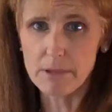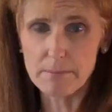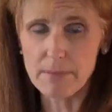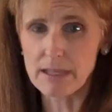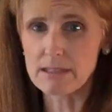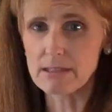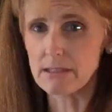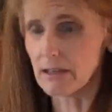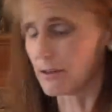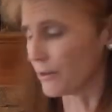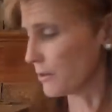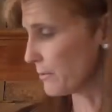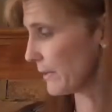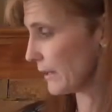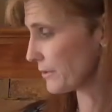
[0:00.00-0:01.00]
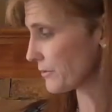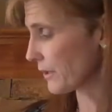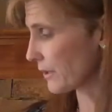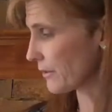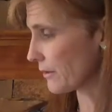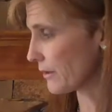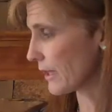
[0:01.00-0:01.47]
the bentonite or the bowel
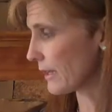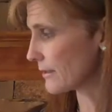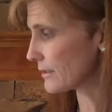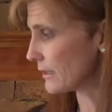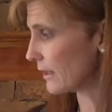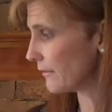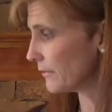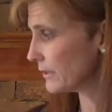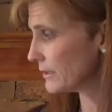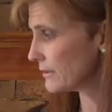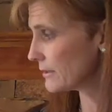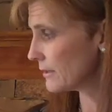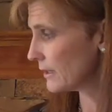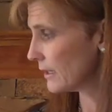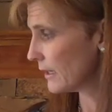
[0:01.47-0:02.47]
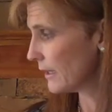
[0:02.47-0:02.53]
strength or the acidophilus.